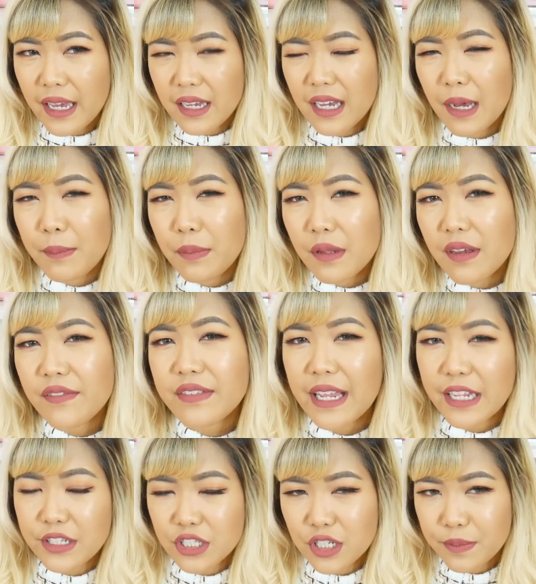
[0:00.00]
a couple of
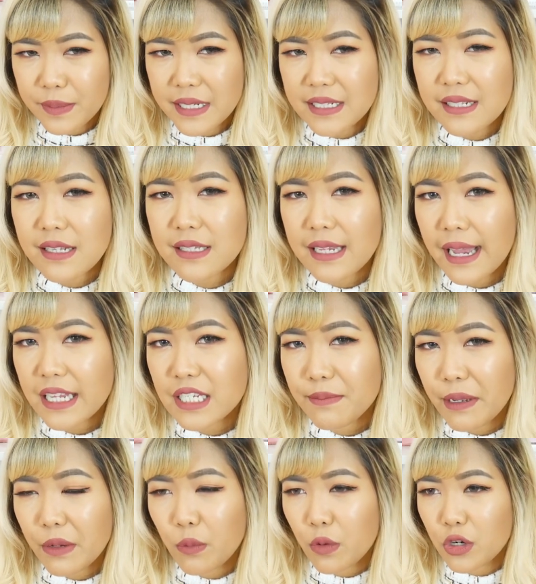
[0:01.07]
nicer pieces to add to
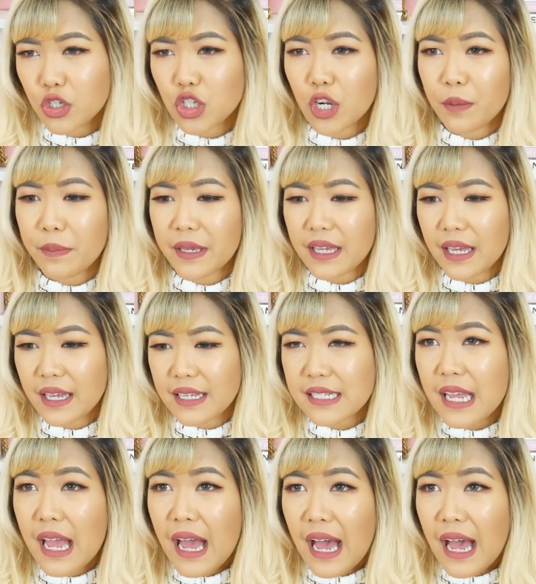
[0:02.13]
my wardrobe because